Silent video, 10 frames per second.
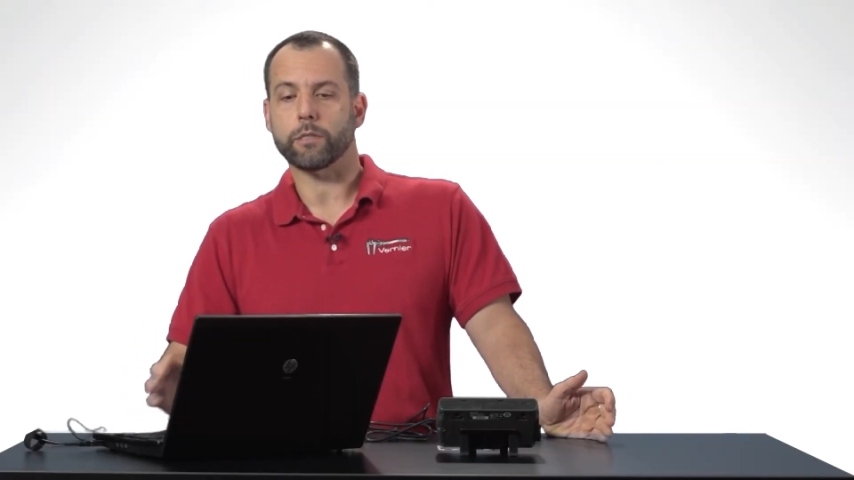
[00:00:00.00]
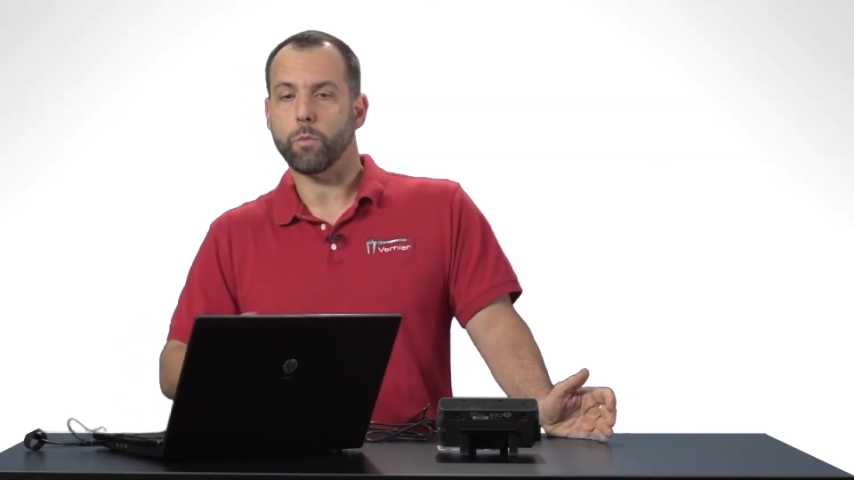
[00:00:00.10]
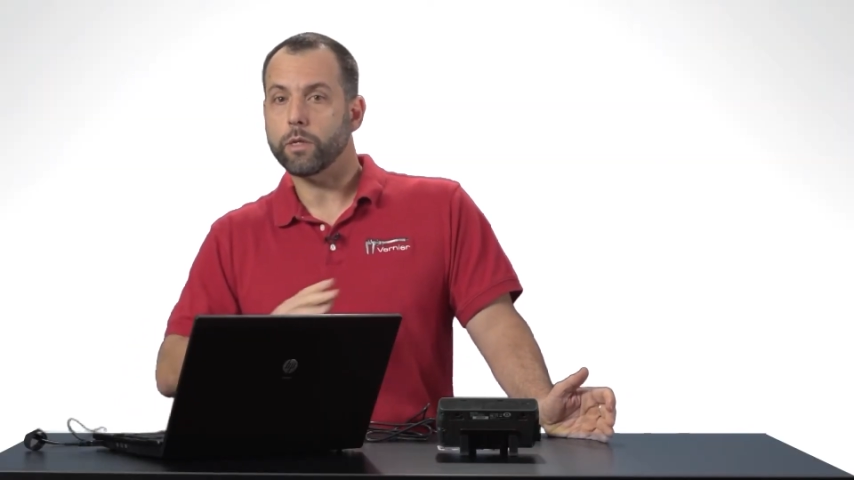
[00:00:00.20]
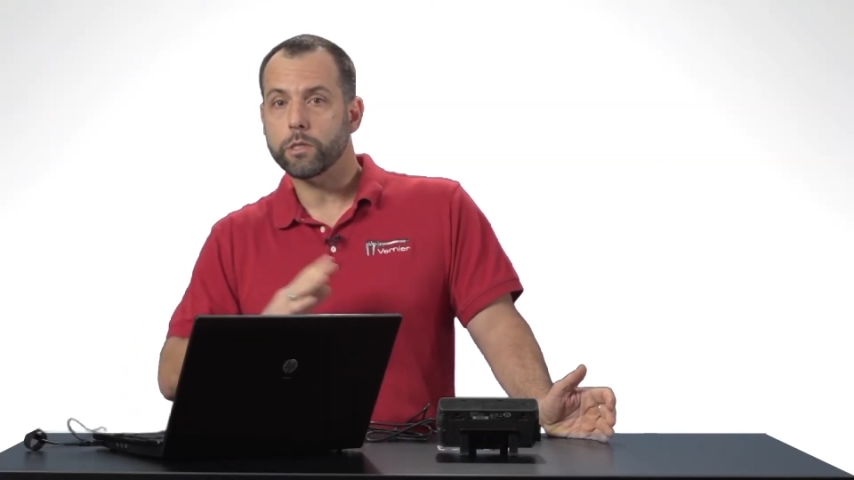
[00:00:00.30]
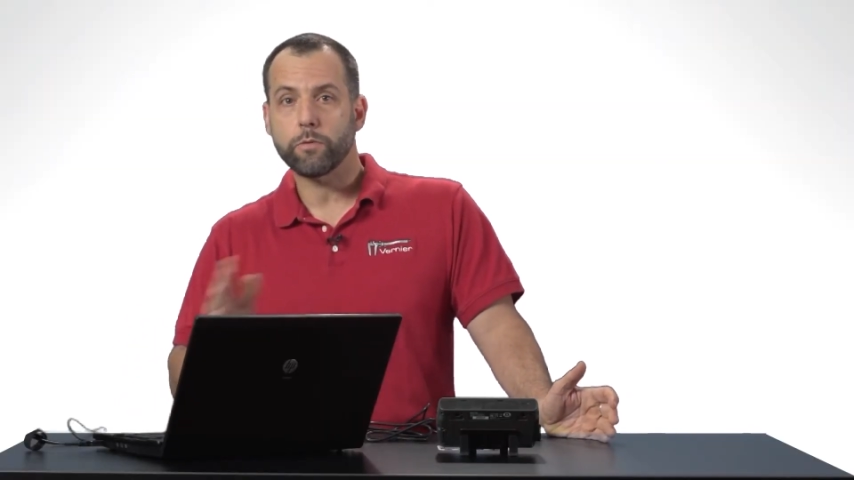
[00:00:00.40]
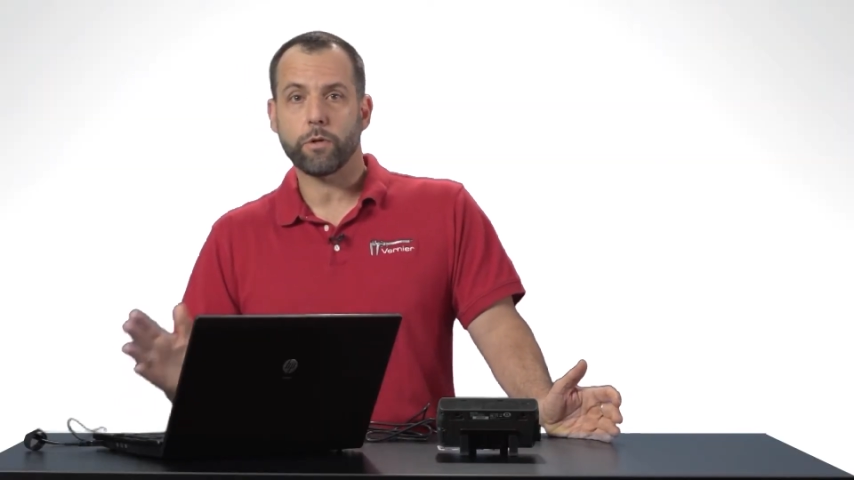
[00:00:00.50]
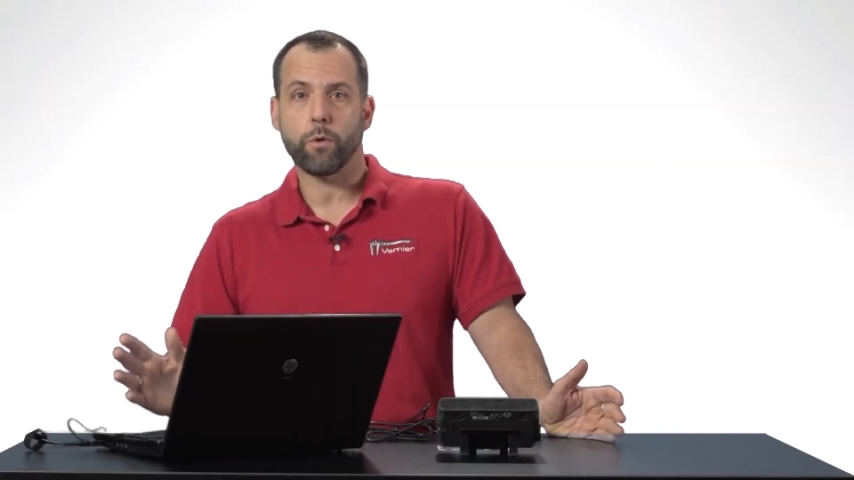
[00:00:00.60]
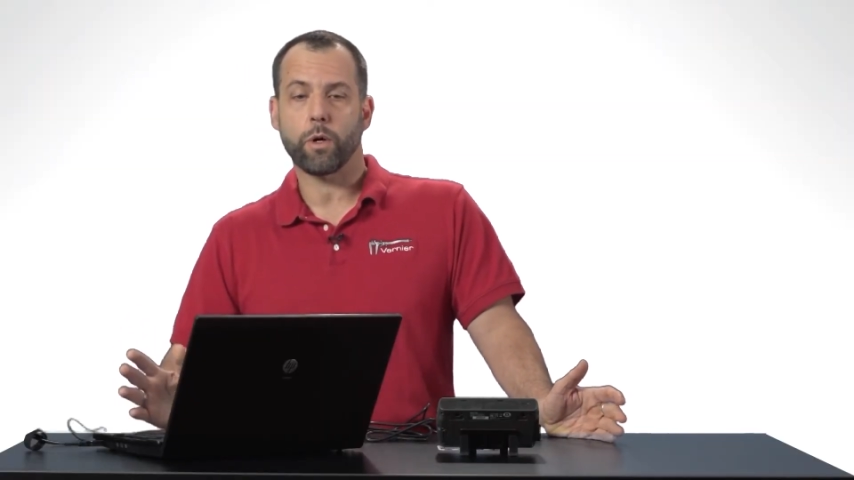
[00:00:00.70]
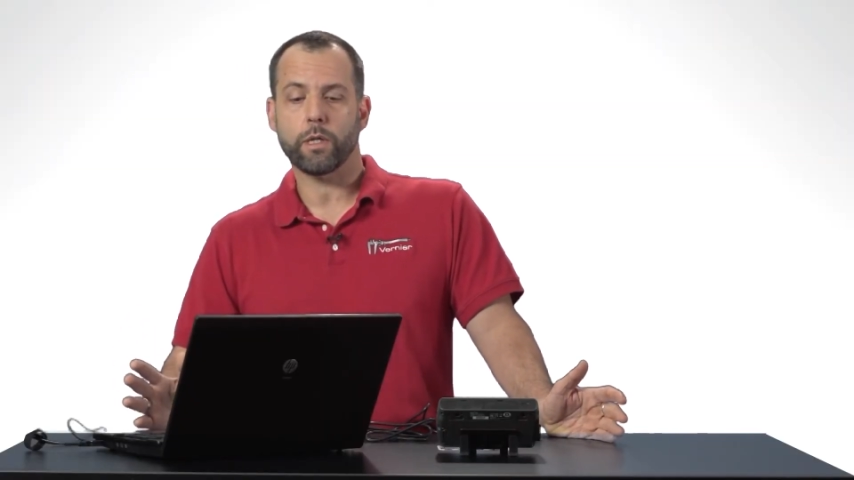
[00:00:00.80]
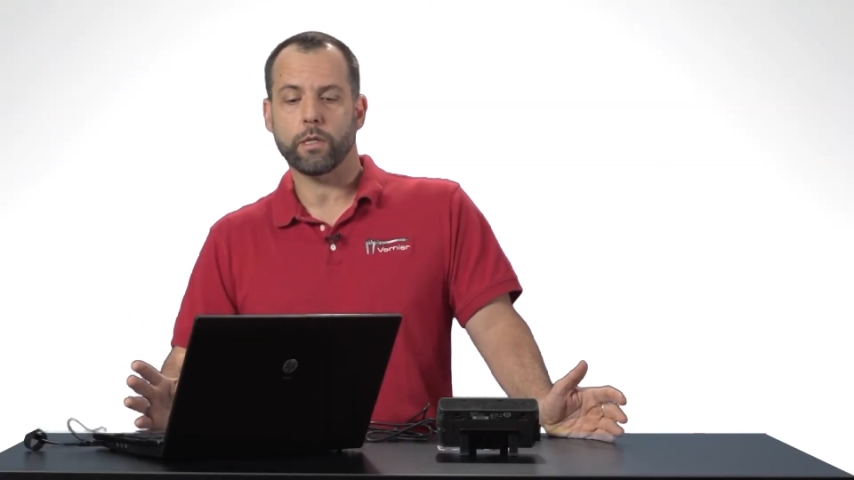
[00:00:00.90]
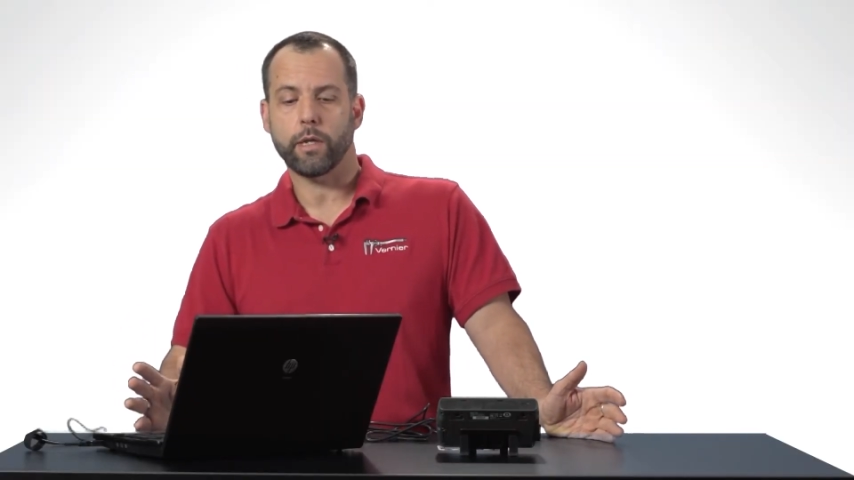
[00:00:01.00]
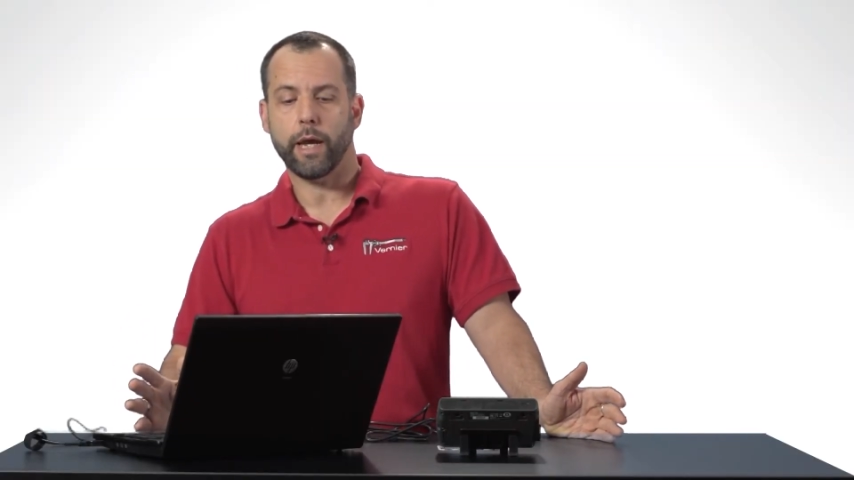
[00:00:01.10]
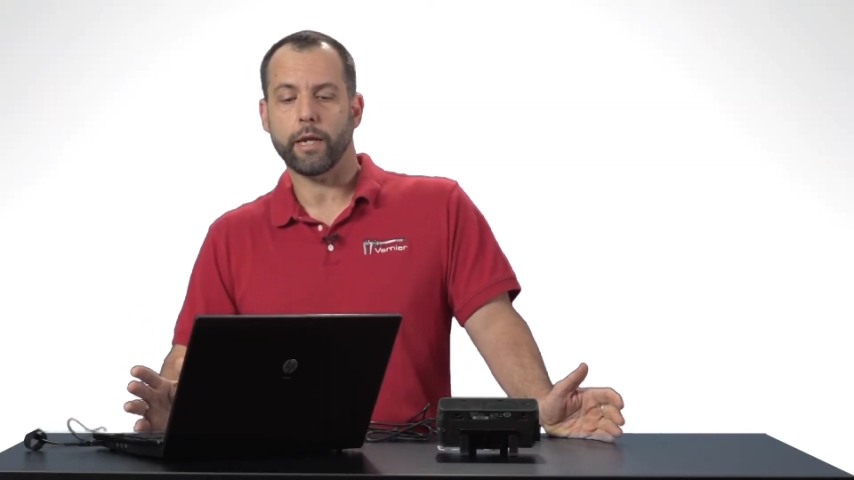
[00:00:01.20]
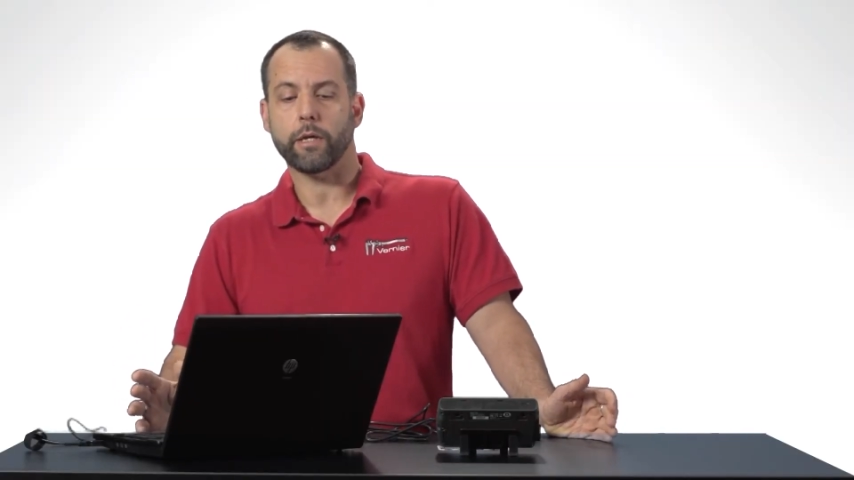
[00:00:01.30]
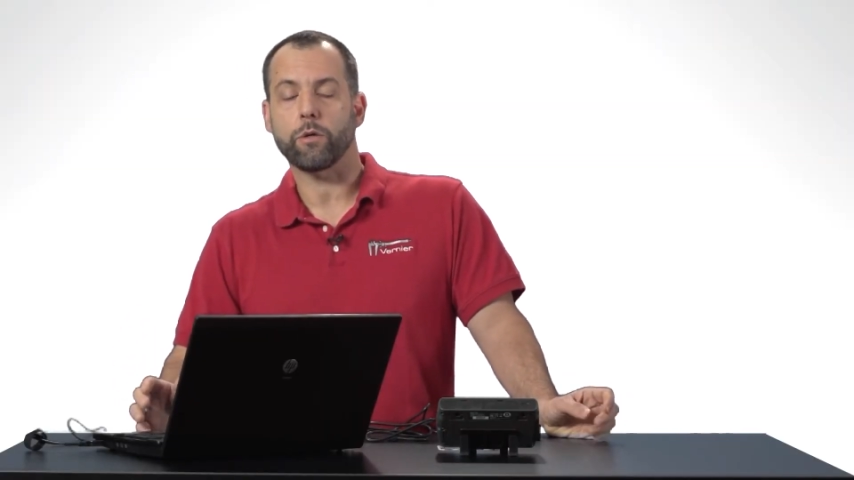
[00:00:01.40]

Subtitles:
is once you've recorded the data,